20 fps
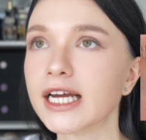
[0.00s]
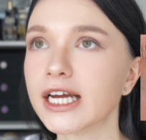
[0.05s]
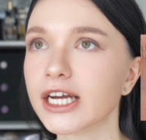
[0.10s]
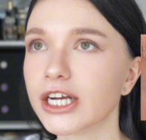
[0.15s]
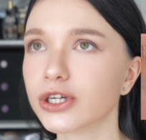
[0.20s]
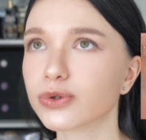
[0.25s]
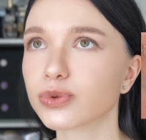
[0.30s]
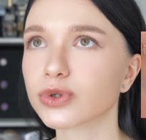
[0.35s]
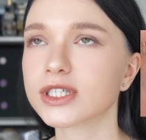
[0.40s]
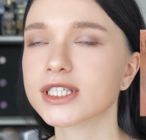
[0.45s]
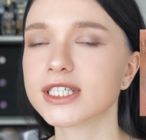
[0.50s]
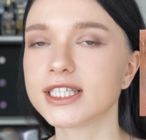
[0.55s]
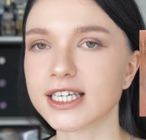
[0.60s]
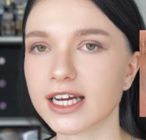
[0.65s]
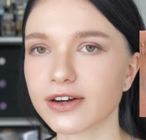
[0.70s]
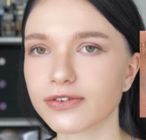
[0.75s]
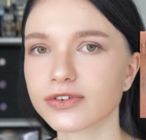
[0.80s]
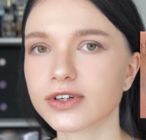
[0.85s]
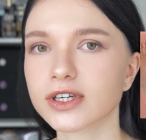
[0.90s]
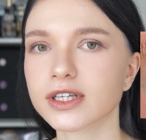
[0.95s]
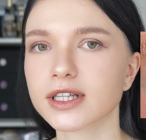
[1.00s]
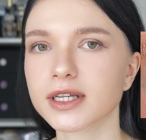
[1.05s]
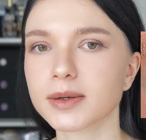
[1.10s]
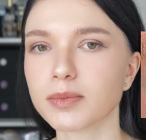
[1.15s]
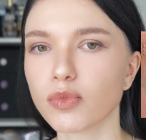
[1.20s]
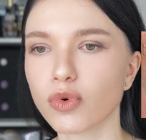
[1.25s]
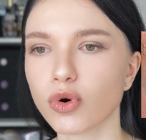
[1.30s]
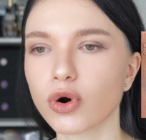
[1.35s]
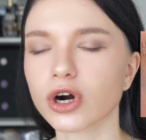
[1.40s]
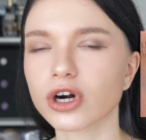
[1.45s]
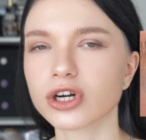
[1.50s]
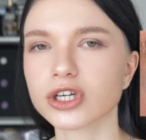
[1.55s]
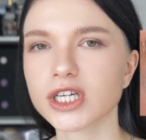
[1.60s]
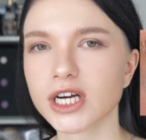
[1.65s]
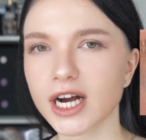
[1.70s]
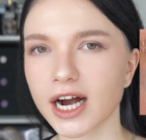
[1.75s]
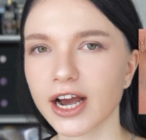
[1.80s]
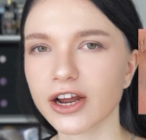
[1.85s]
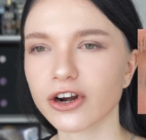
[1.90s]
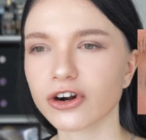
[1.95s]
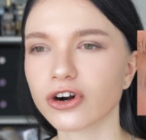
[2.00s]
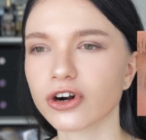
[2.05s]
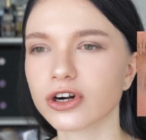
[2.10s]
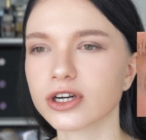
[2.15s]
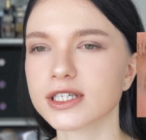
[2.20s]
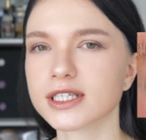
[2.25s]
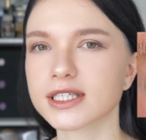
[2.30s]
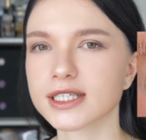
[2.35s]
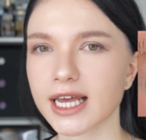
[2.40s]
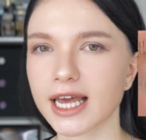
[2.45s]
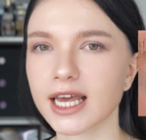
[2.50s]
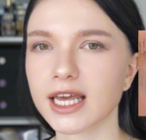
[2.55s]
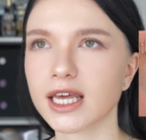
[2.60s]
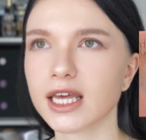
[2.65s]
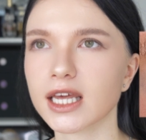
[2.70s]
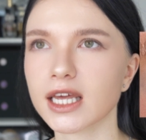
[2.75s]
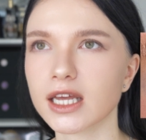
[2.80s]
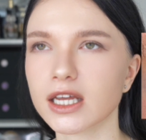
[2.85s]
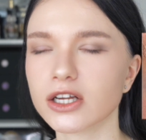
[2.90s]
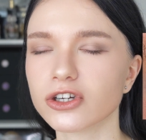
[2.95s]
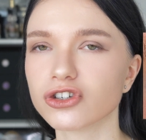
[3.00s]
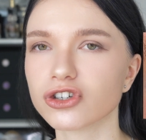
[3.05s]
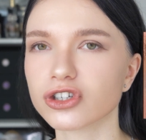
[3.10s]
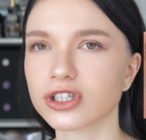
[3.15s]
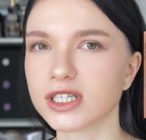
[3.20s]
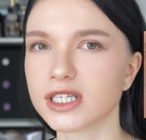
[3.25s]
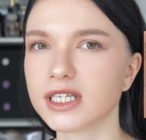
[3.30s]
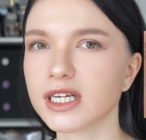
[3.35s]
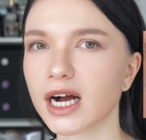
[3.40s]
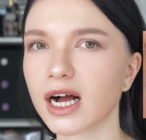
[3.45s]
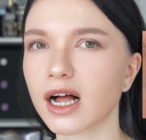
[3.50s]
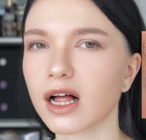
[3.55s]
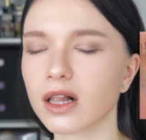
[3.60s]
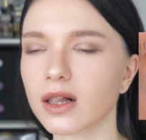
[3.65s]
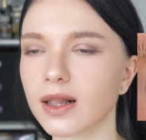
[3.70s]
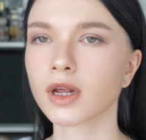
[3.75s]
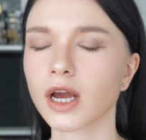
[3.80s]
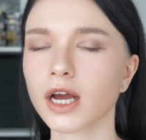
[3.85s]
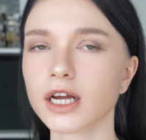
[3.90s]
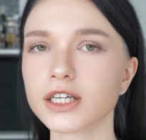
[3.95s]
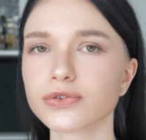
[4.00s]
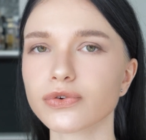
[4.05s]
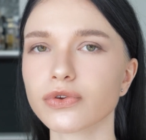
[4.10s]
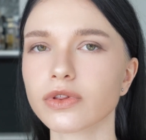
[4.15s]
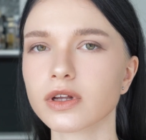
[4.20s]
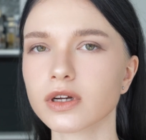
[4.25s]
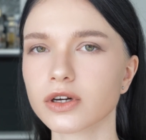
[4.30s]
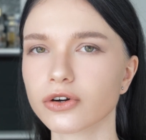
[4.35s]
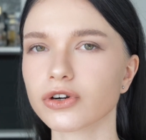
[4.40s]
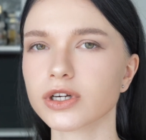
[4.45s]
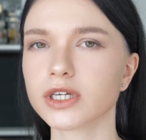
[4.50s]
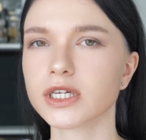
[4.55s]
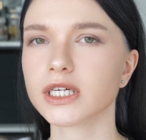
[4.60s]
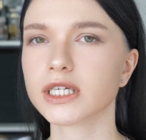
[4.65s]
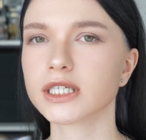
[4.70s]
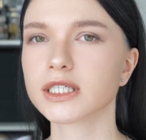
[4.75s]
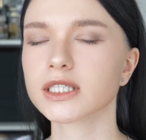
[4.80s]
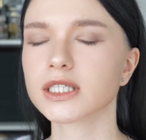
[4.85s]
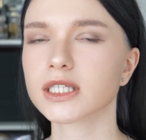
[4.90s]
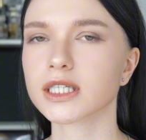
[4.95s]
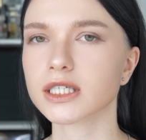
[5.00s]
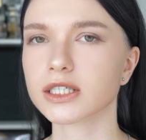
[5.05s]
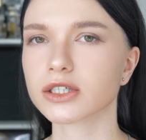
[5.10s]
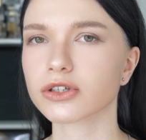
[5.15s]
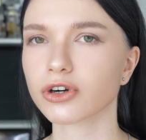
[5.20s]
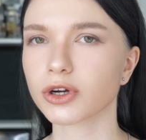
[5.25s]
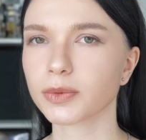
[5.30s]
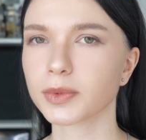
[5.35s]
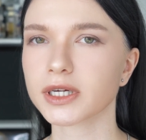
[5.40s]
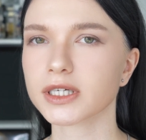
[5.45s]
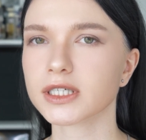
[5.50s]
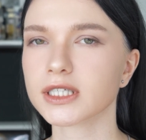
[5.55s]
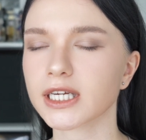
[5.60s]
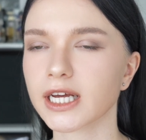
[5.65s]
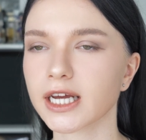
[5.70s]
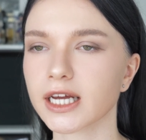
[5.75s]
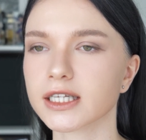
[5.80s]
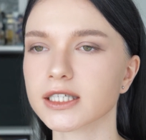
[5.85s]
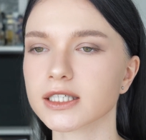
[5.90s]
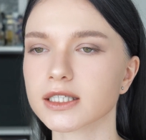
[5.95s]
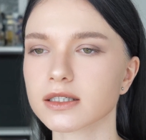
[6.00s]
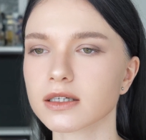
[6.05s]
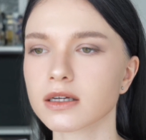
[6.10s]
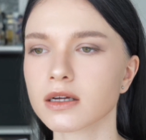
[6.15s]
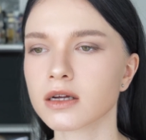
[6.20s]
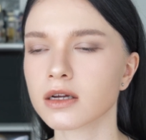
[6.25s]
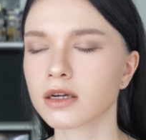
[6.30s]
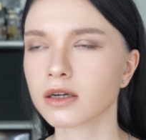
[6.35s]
It was definitely more tired, saggy, just dull. As for the ingredients, this cream contains